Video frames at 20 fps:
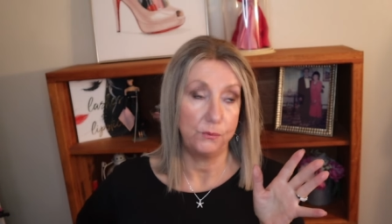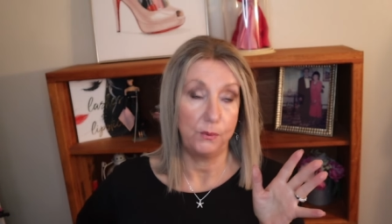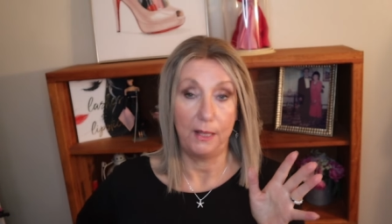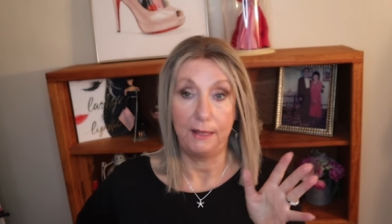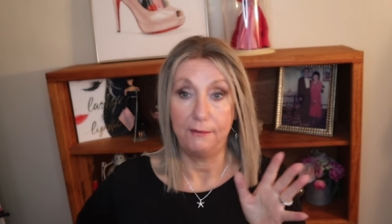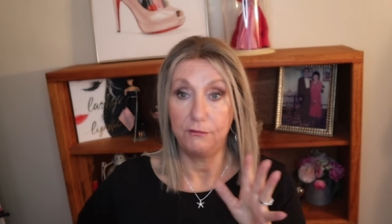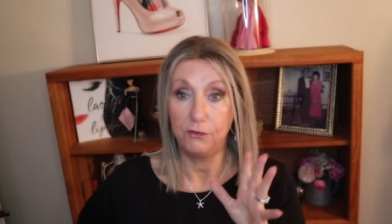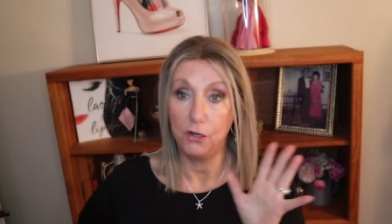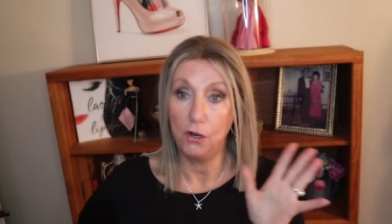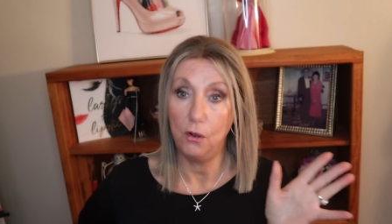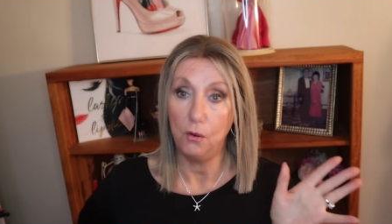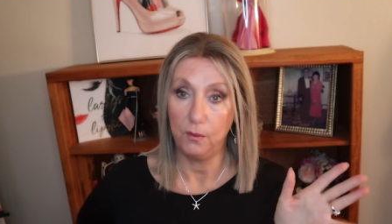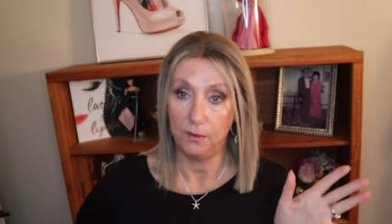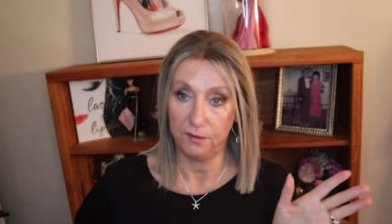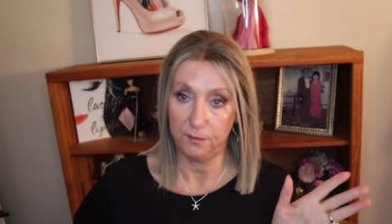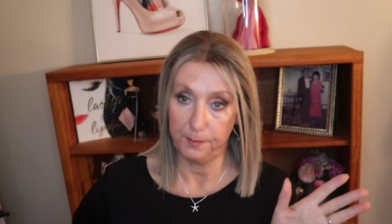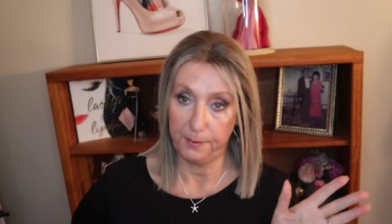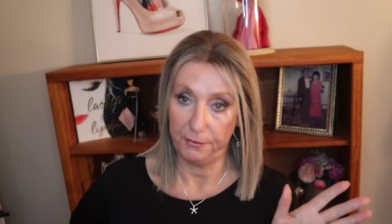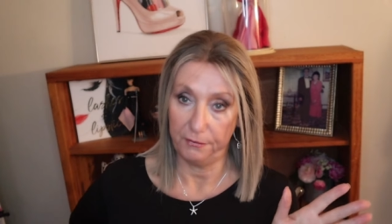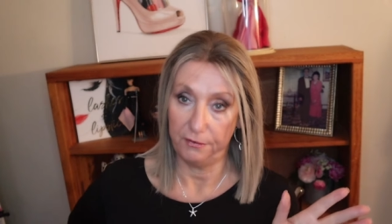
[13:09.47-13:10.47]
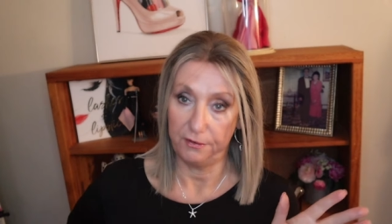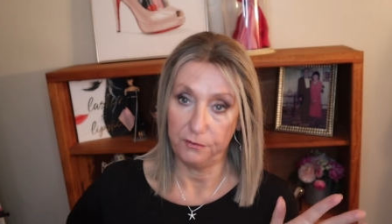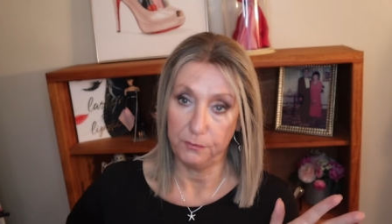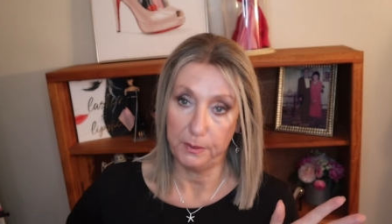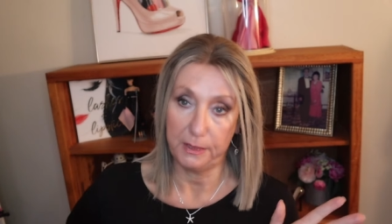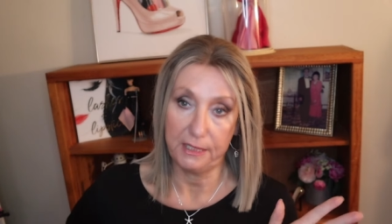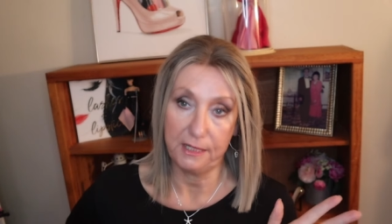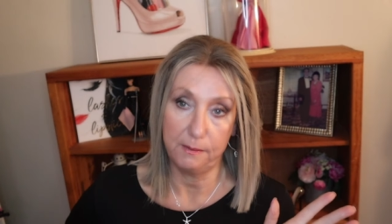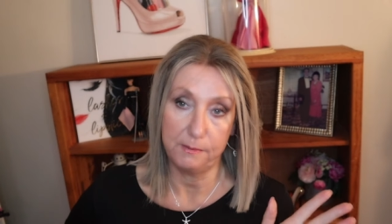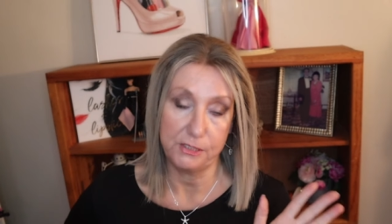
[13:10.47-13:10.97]
well, I have no experience
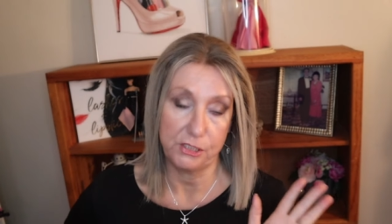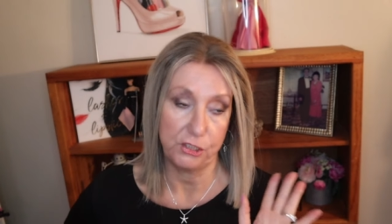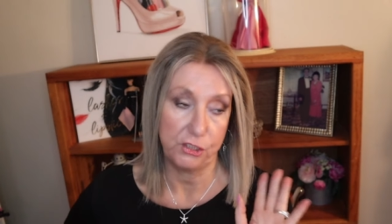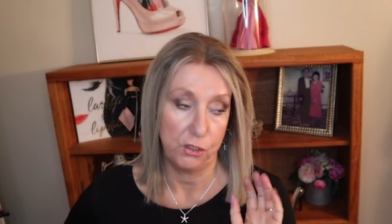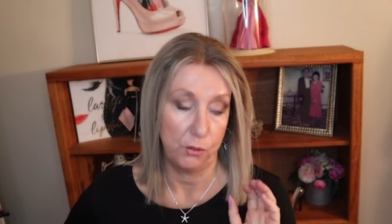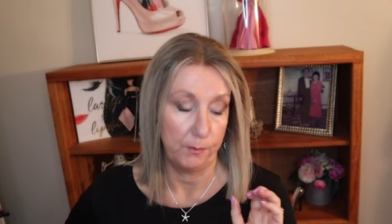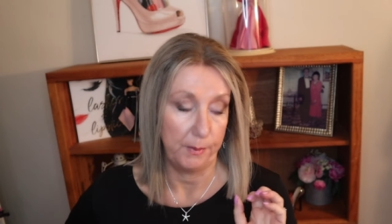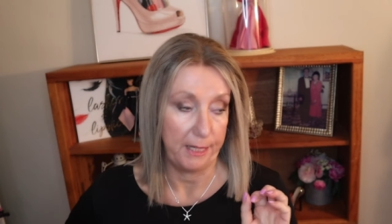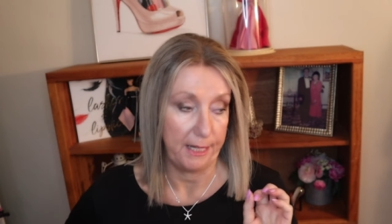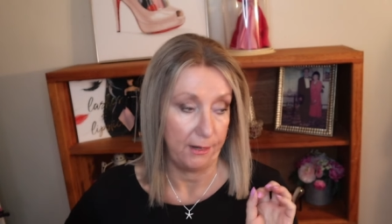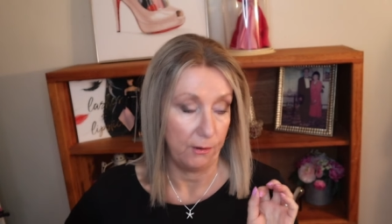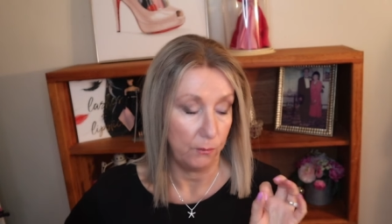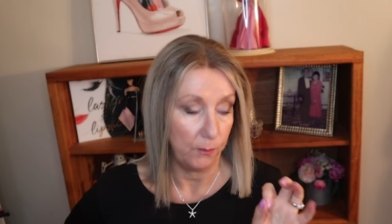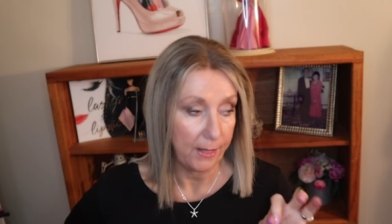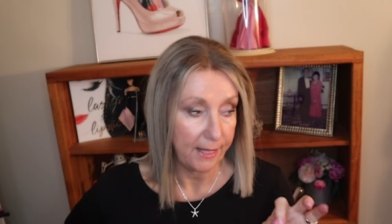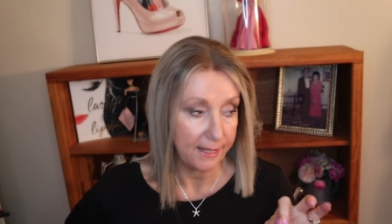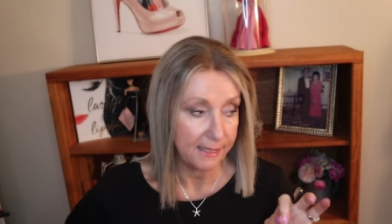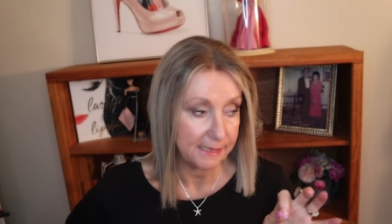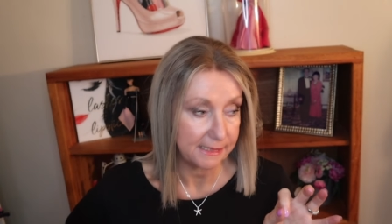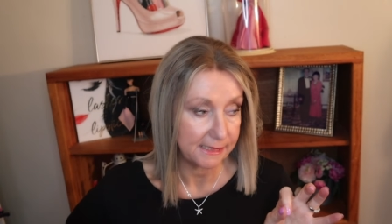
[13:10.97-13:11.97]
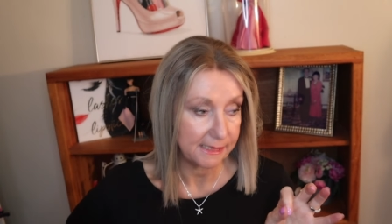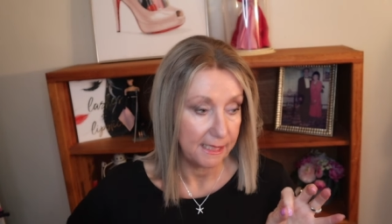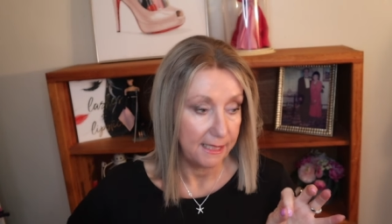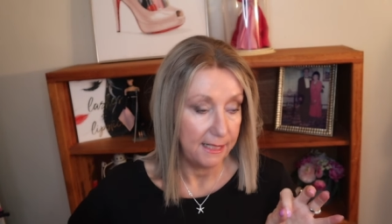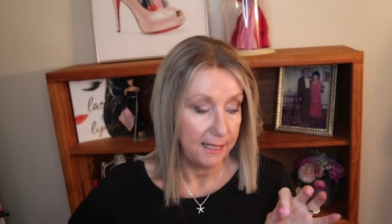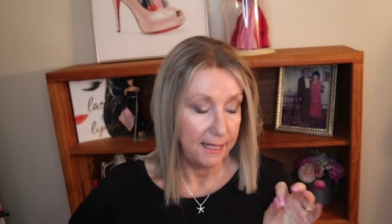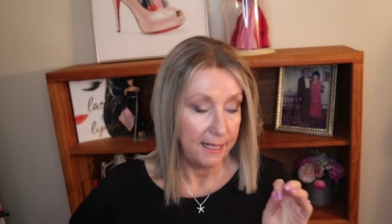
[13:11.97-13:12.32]
when it comes to human hair wigs.